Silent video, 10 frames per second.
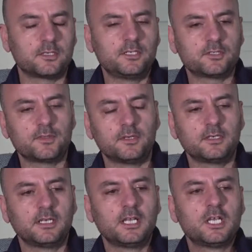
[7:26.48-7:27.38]
each other.
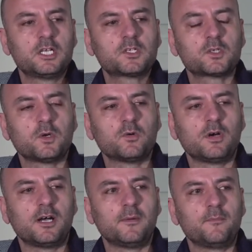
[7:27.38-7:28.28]
So
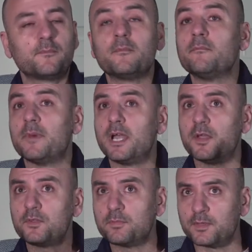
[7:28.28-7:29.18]
uh, my
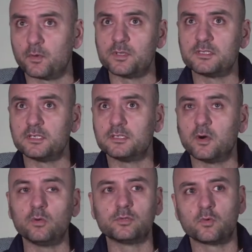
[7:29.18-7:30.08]
other brother was here, the
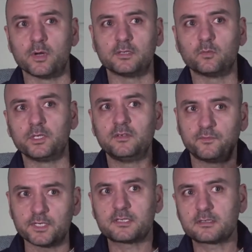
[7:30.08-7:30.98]
older one. When he
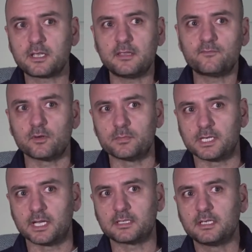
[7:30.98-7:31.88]
first came from
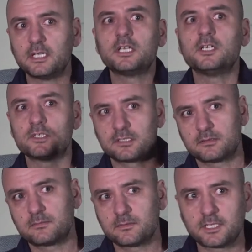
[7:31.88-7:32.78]
Iraq, he just
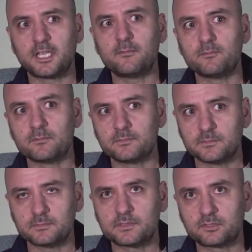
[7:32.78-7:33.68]
came
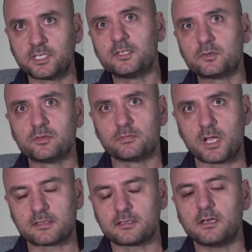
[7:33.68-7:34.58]
straight to
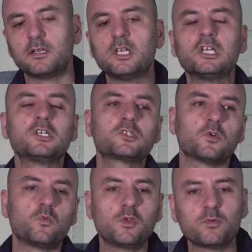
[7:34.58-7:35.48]
Nebraska. So
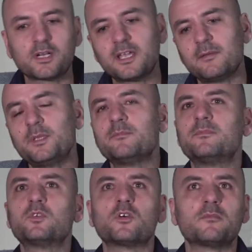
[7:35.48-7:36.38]
we were kind of been
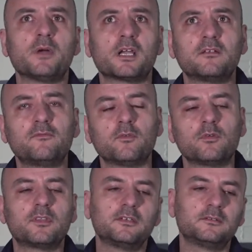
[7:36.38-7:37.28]
talking back and
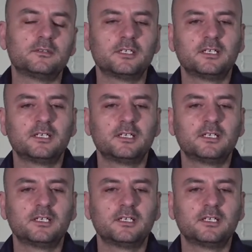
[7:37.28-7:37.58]
forth, and